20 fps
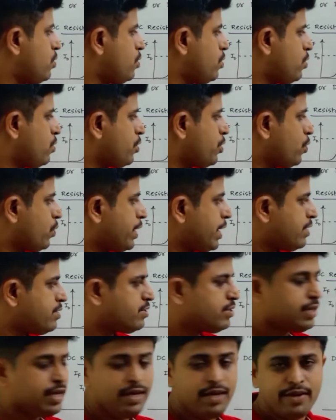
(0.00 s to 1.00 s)
you can
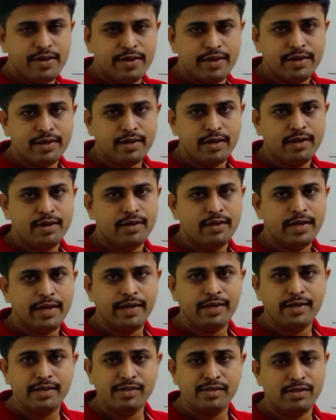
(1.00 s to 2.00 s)
see here,
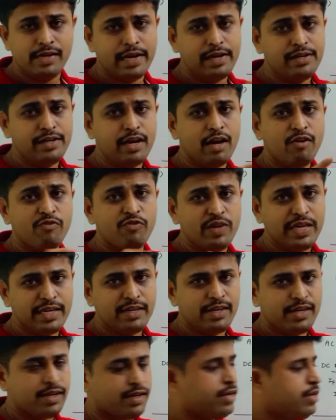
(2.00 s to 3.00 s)
it is delta
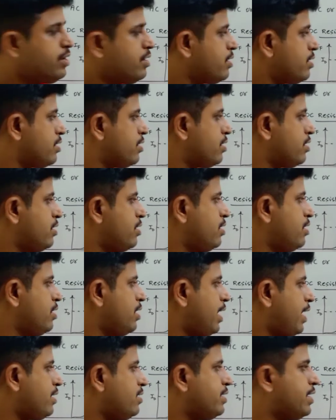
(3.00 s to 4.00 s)
VD
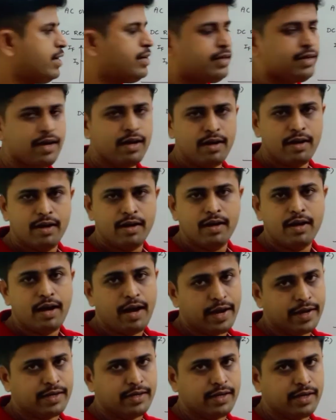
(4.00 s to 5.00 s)
and delta
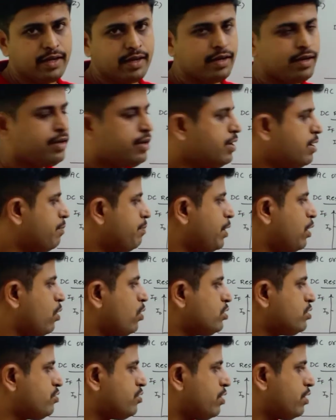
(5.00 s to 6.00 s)
ID.
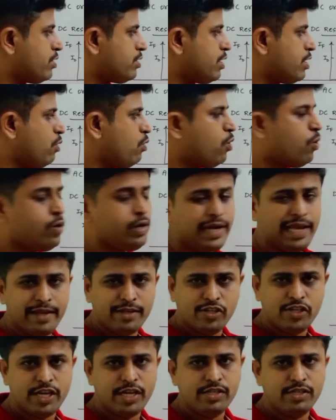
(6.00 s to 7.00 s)
Because the
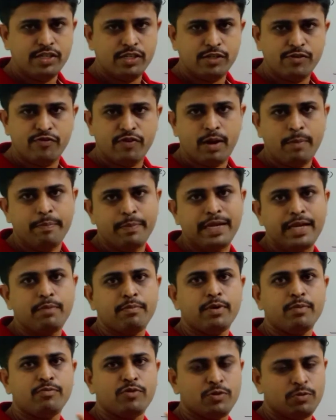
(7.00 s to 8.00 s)
voltage changes from
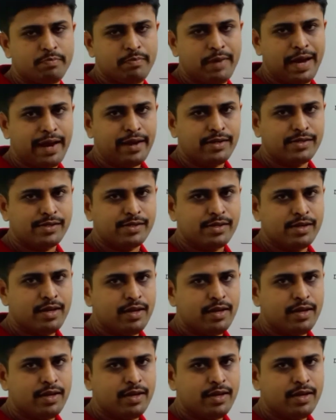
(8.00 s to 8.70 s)
minimum to max,